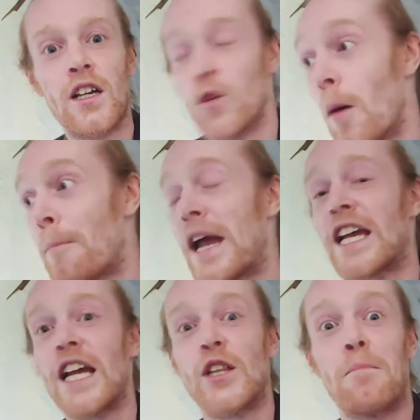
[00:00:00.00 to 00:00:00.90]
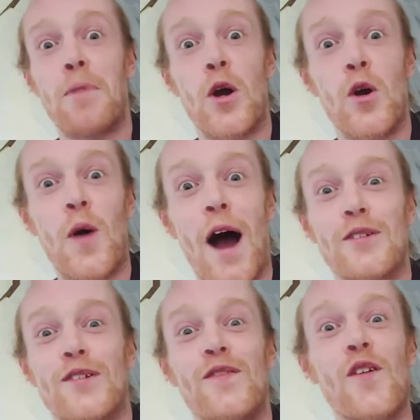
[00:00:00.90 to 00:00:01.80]
You are picking the poo
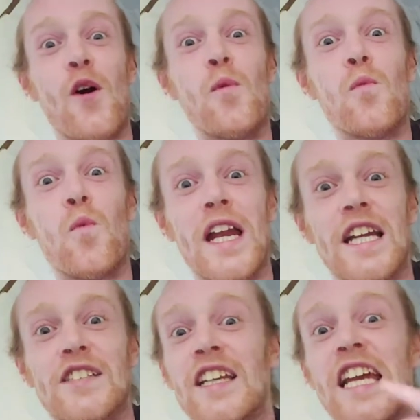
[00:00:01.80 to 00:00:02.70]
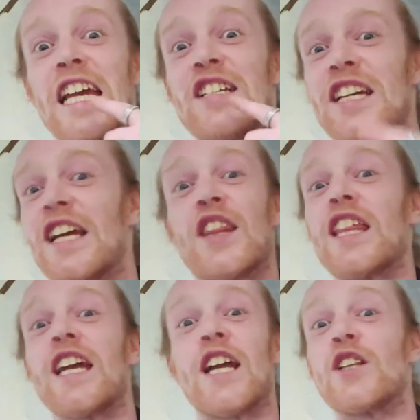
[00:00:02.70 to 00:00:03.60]
out of your own winnets and eating it
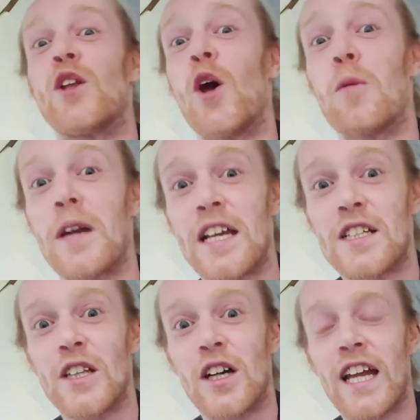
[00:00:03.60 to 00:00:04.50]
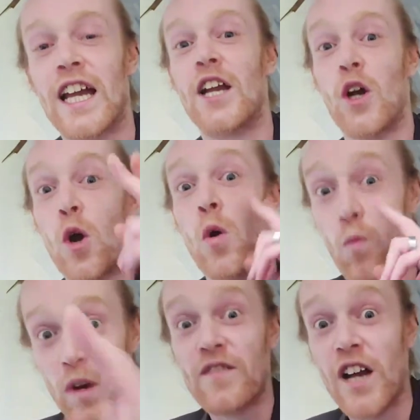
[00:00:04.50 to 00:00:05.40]
thinking that nobody is looking.
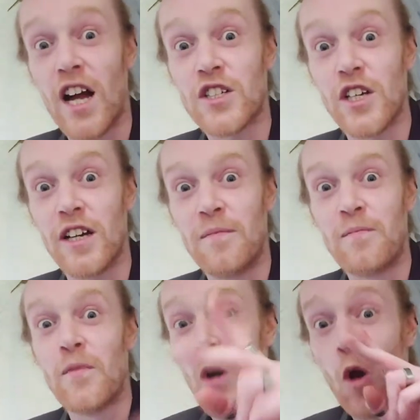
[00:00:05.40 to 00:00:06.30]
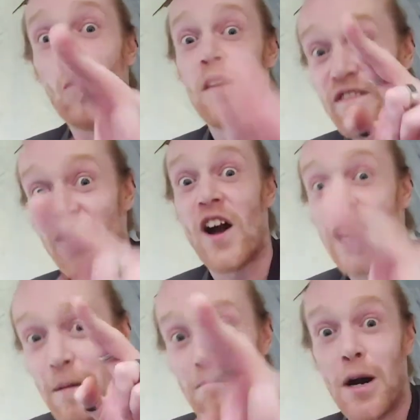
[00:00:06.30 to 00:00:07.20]
We've got you. We've
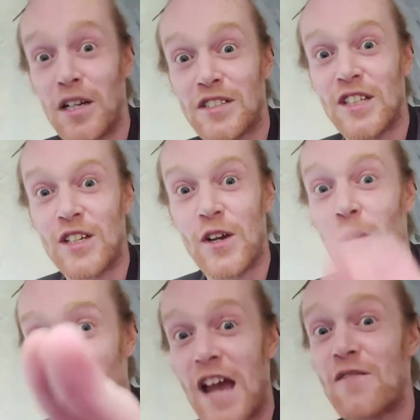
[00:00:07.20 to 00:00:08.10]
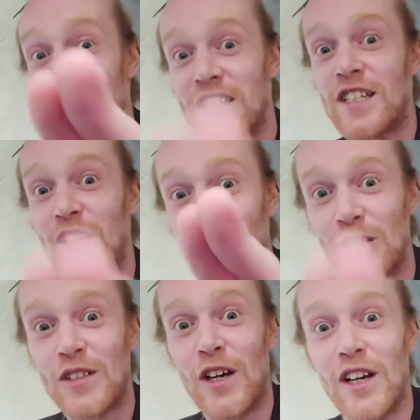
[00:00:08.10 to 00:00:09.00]
fucking busted you on every single
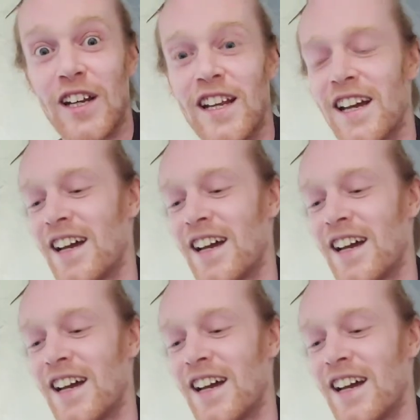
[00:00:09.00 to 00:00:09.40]
turn